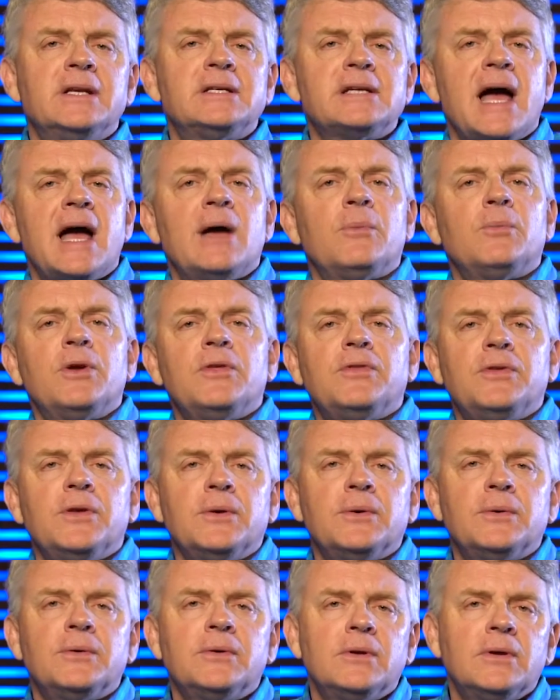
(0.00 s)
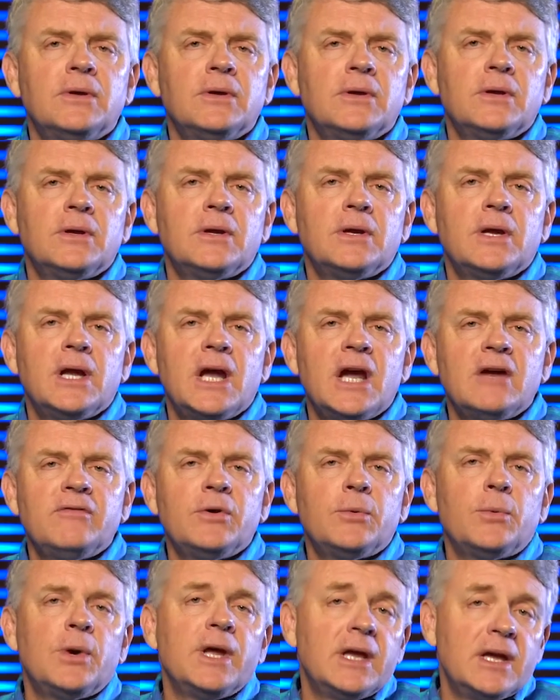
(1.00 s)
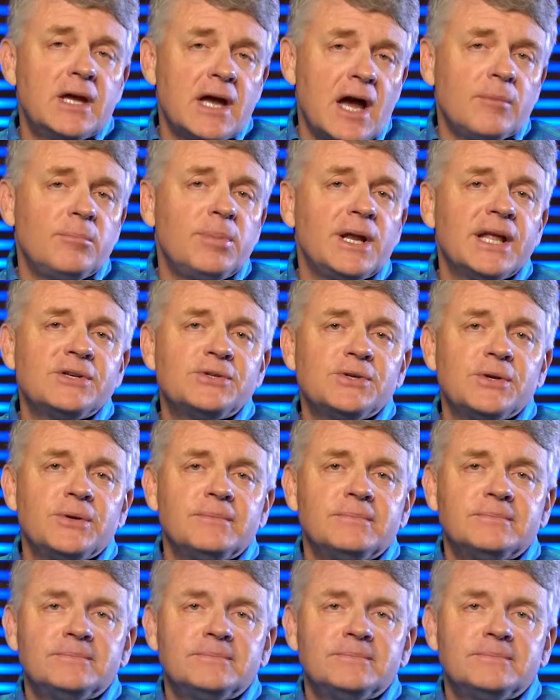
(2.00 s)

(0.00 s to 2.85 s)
time with you every week. God bless you.